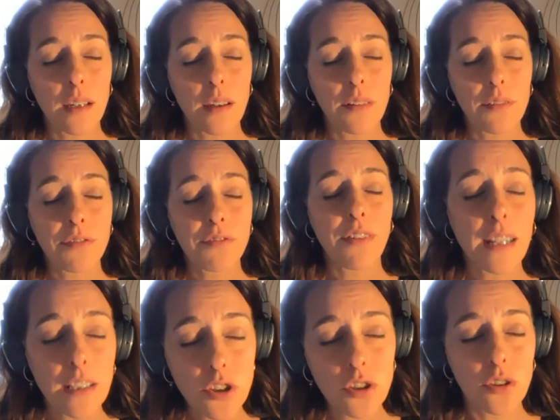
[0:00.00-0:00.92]

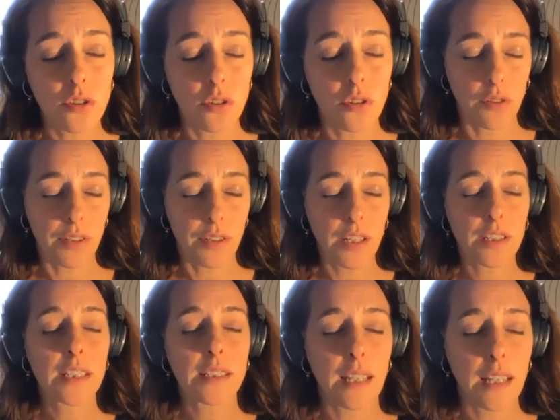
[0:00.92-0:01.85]
function of
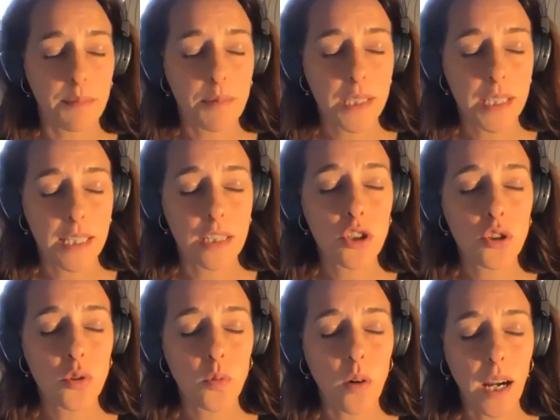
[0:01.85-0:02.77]
archetypes is
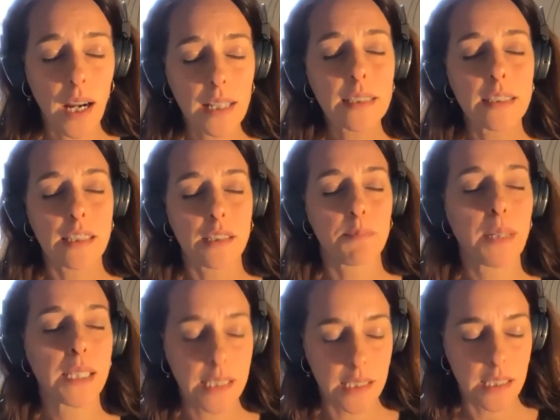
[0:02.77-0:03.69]
to act as
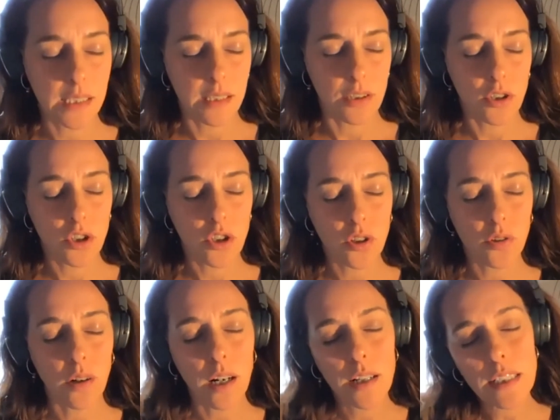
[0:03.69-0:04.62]
messengers.
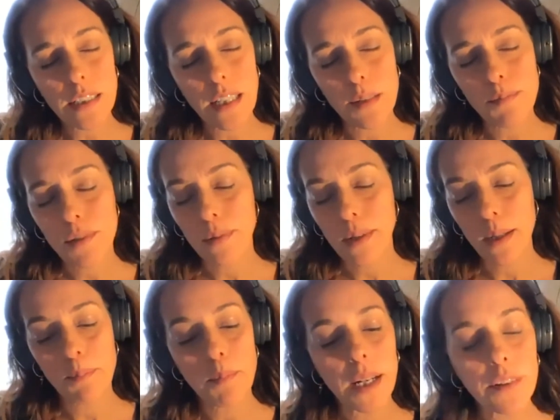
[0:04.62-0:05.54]
So archetypes
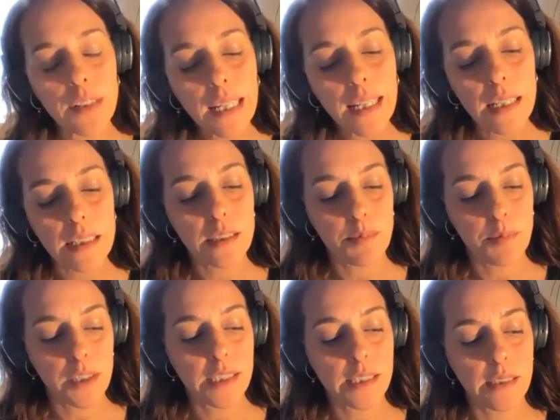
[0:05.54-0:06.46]
primarily
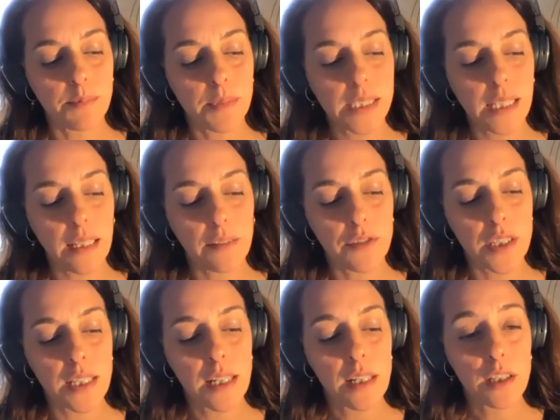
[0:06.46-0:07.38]
express themselves
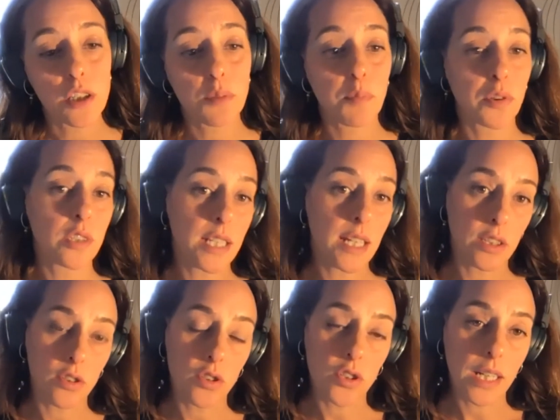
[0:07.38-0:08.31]

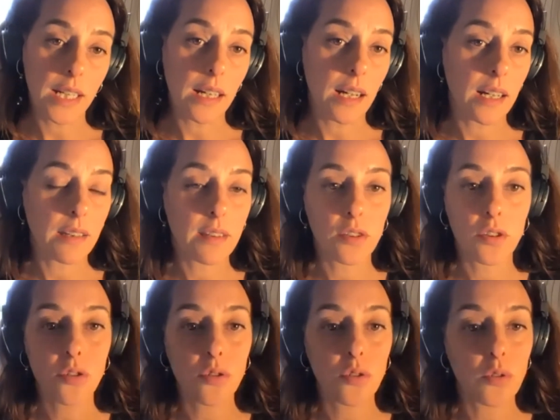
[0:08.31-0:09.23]
spontaneously, either
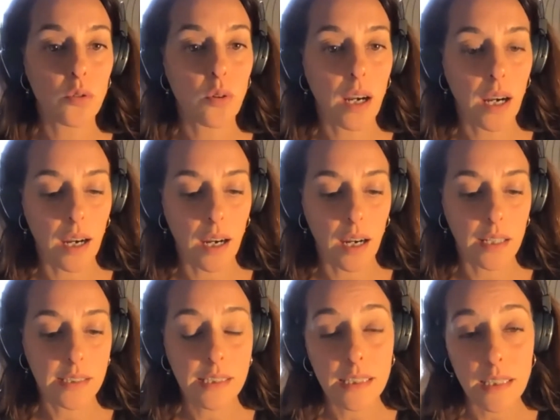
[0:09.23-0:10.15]
through
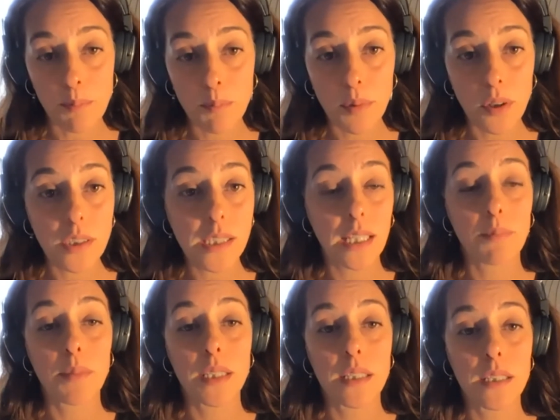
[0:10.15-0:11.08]
symbols,
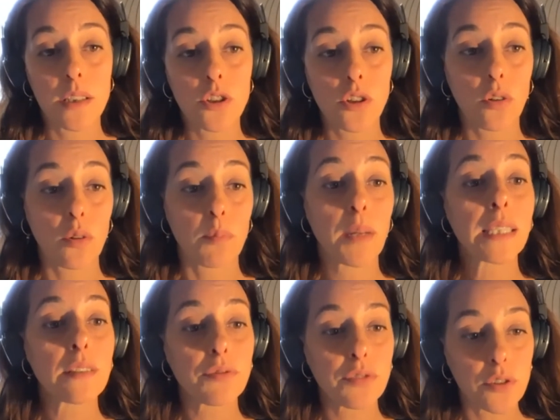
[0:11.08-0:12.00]
images, or
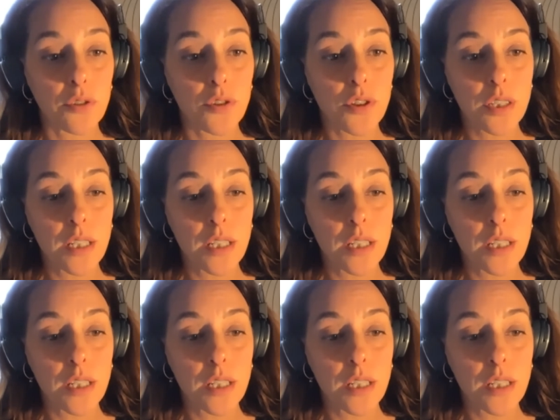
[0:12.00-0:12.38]
metaphors.